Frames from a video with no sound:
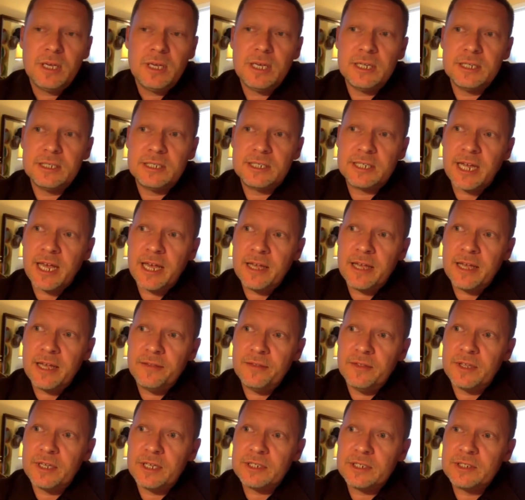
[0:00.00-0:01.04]

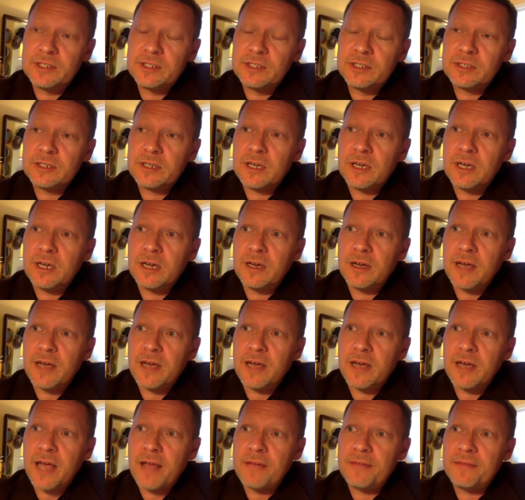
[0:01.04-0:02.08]
intend this
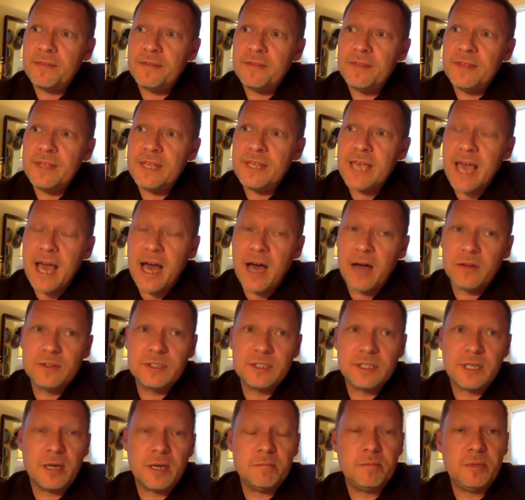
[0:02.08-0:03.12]
at the
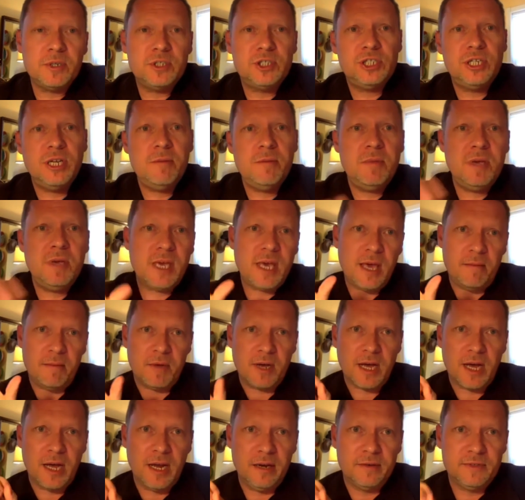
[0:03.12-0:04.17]
outset, but she became a
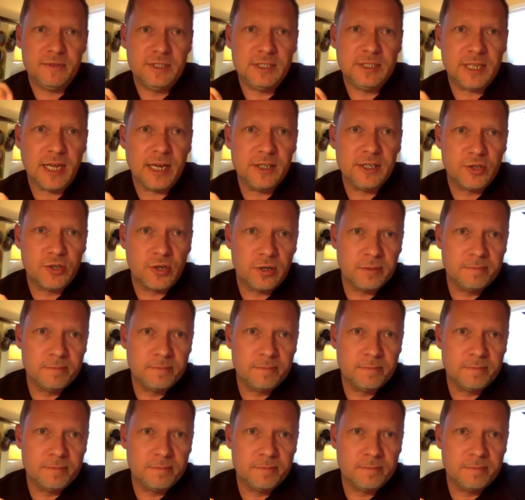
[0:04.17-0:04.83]
kind of center